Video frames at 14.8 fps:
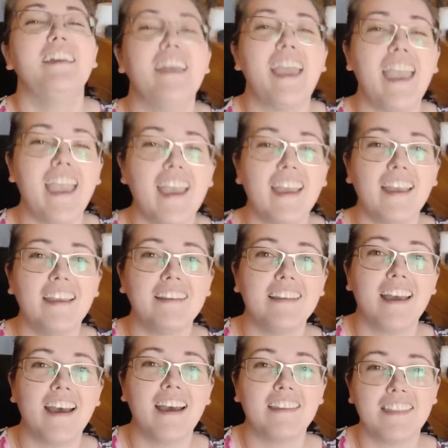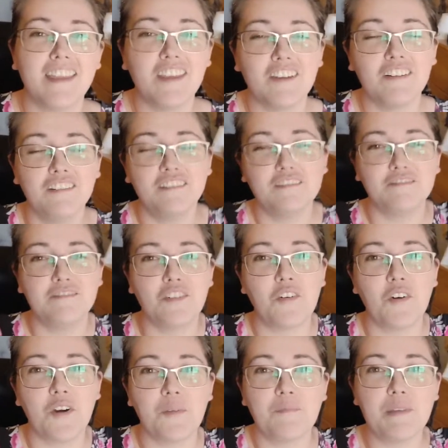And thank you
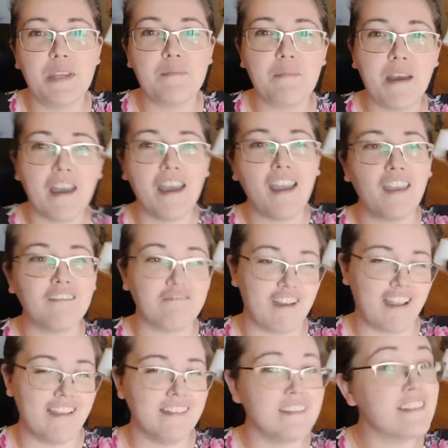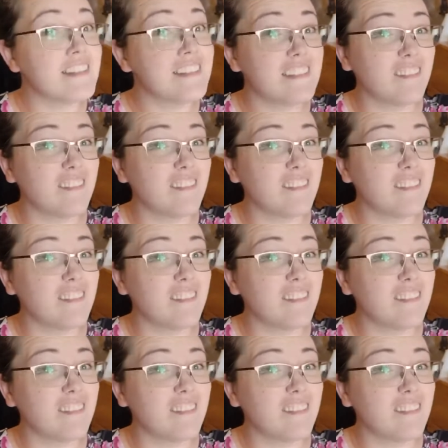for being my friends,